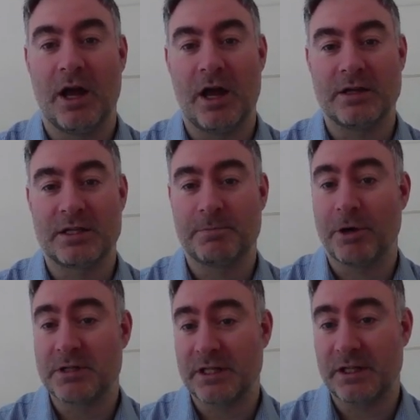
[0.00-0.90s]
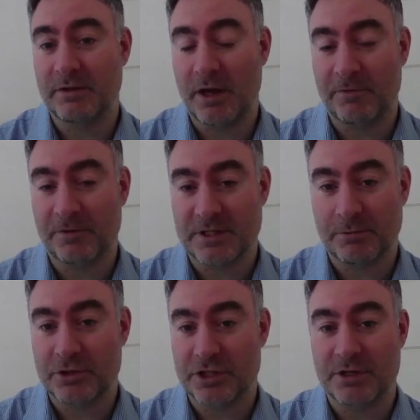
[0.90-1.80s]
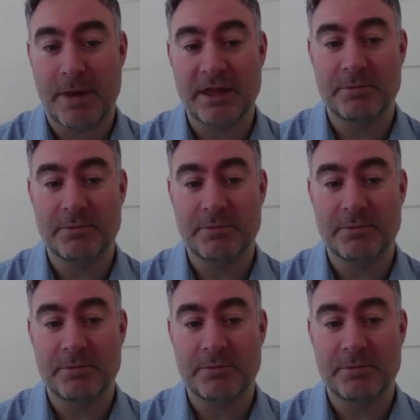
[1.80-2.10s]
Supposedly, for example, we just amend the